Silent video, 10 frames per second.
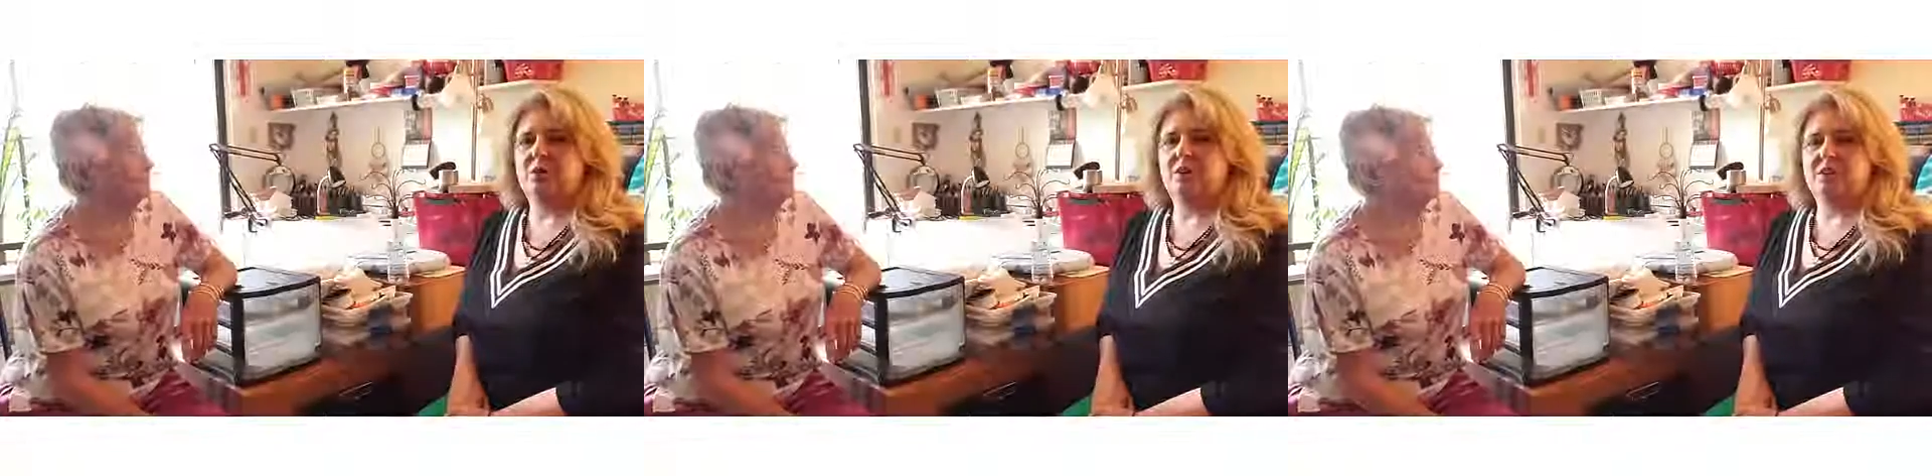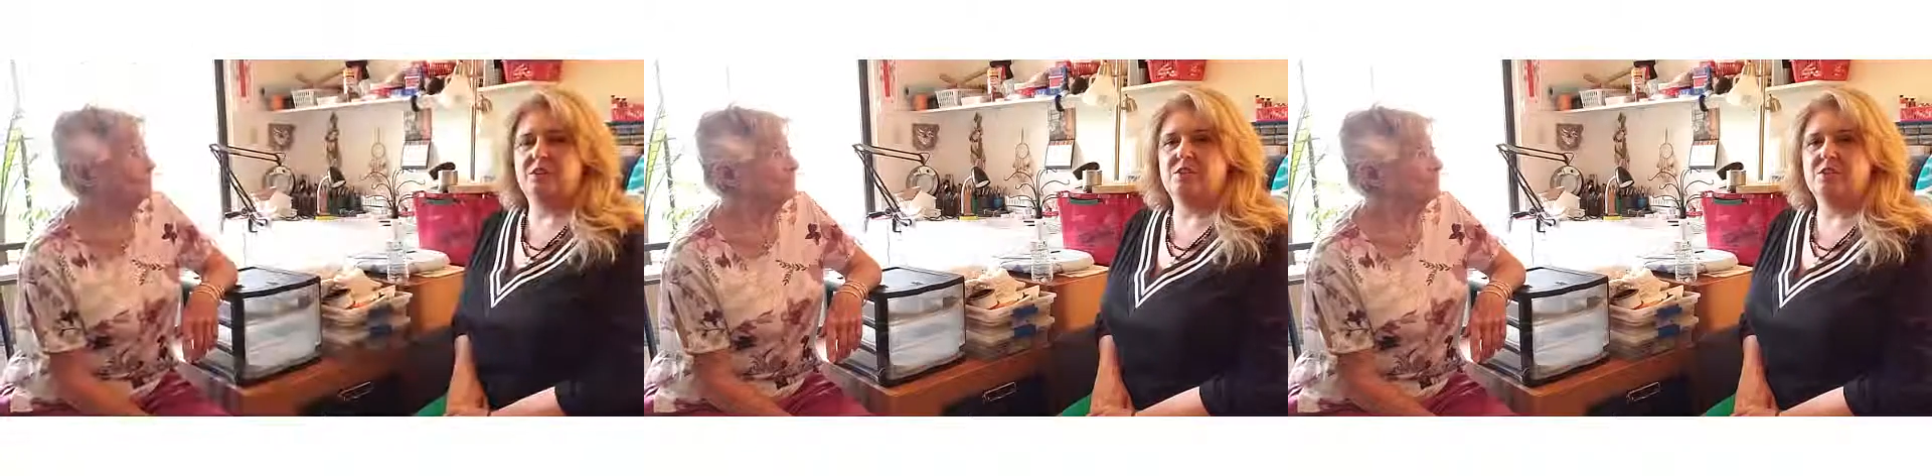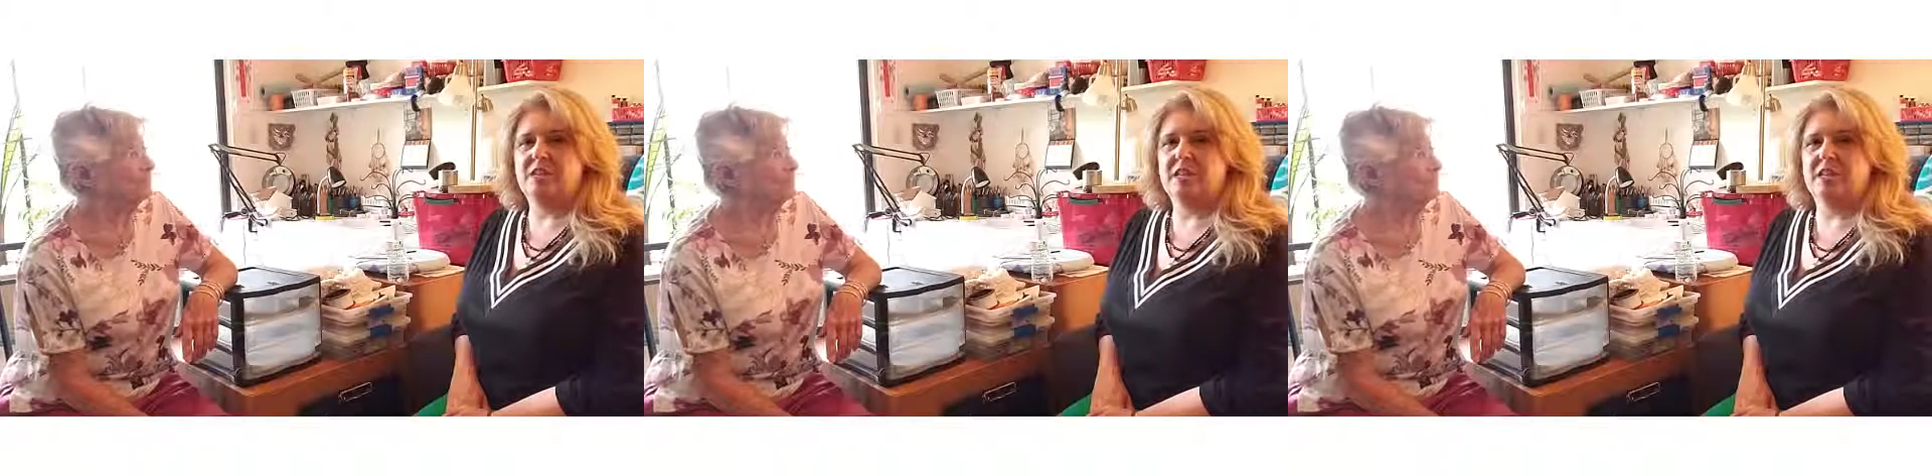you are
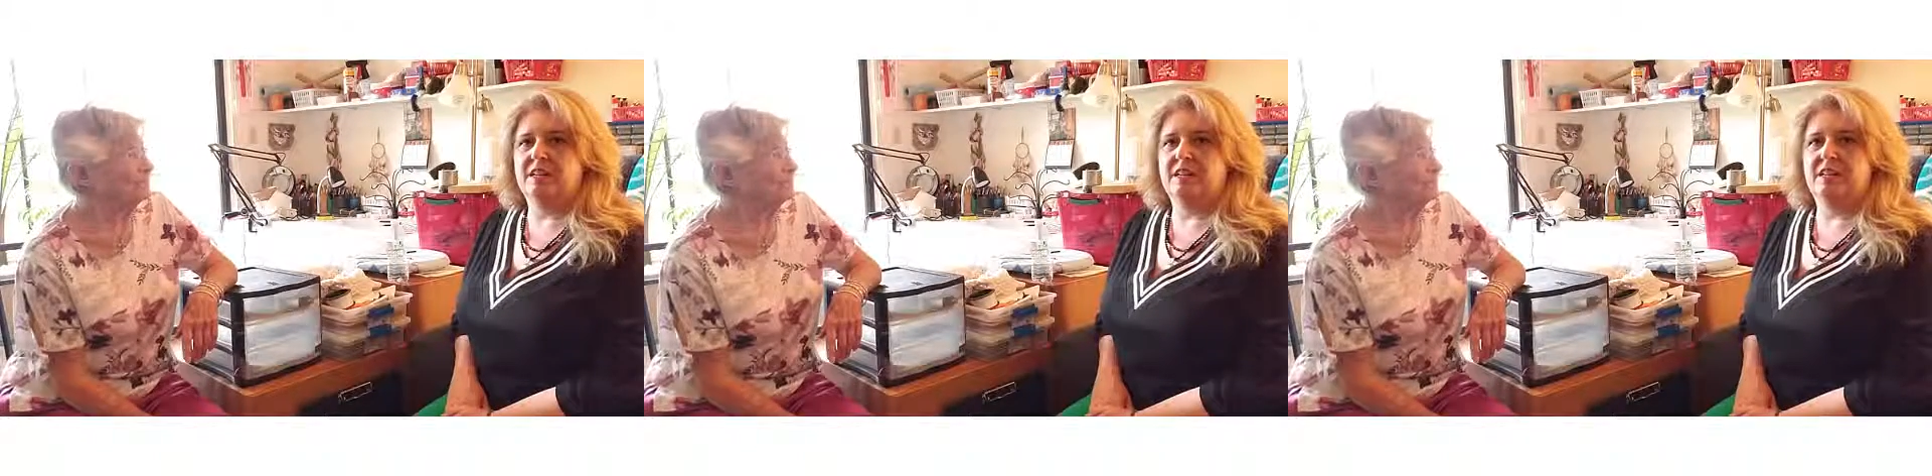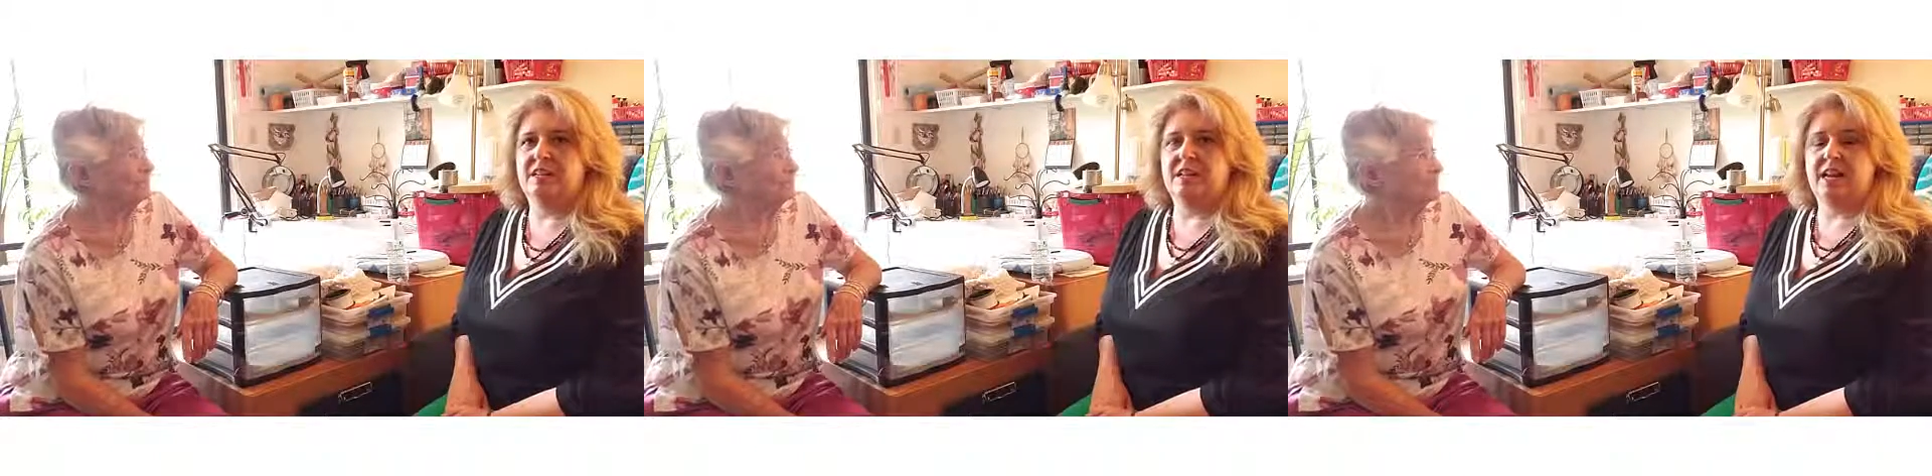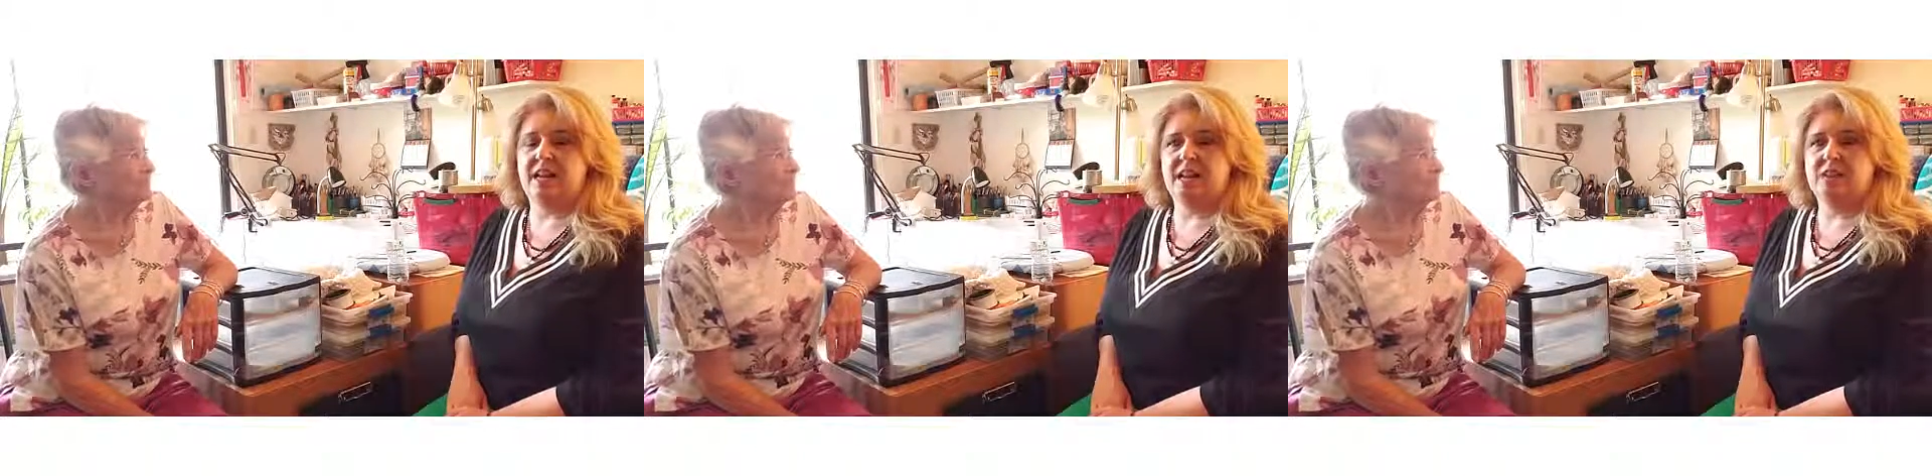interested in
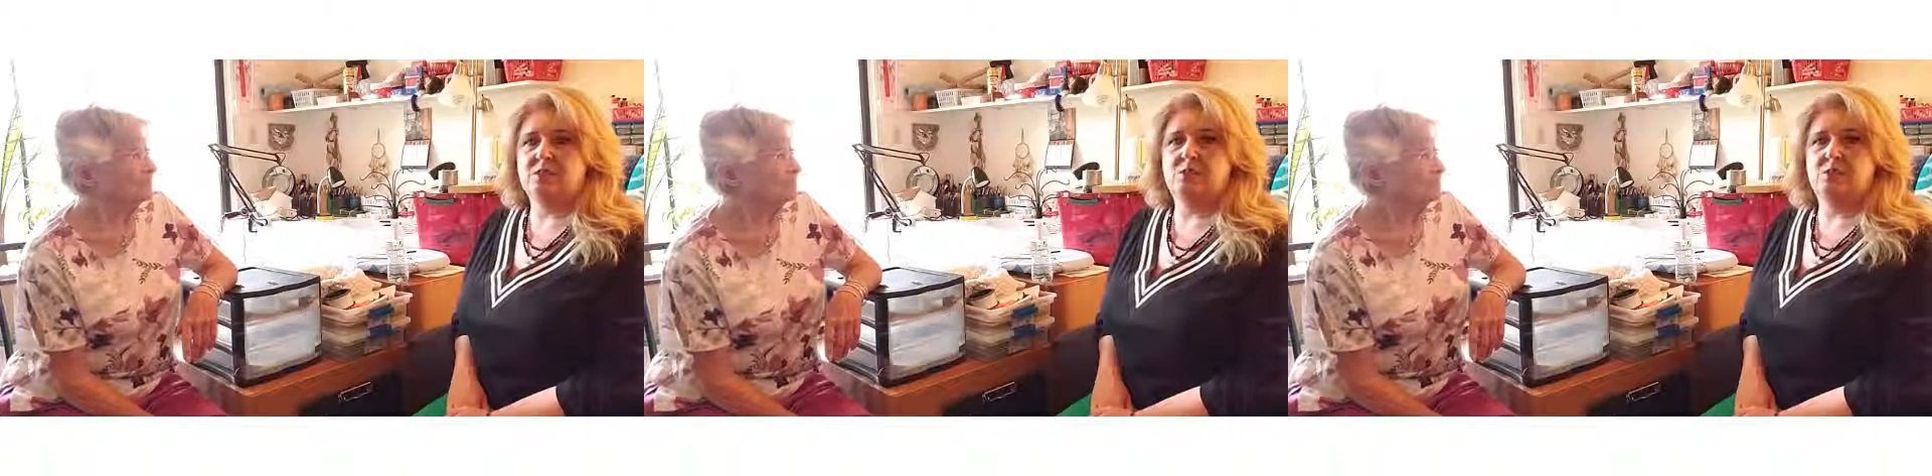the eggs